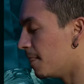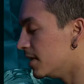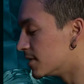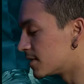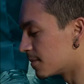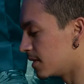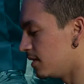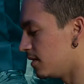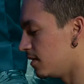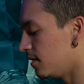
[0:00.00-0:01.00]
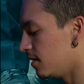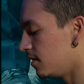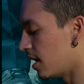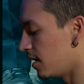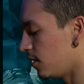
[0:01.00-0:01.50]
Is this something
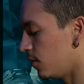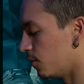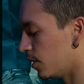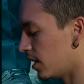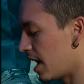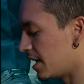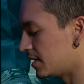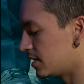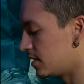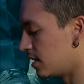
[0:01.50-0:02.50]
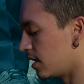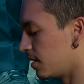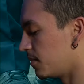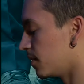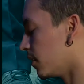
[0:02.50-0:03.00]
that you realized
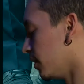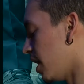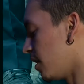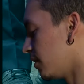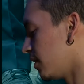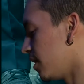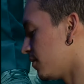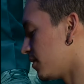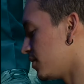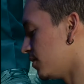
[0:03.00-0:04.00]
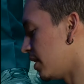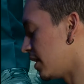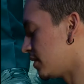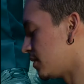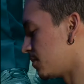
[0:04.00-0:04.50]
early on in life that you
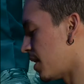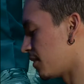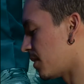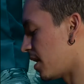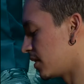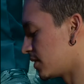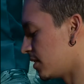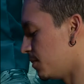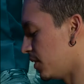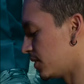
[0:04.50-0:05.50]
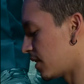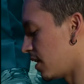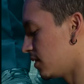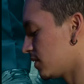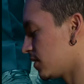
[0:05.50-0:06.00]
liked mathematics and computer
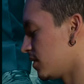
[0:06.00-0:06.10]
science?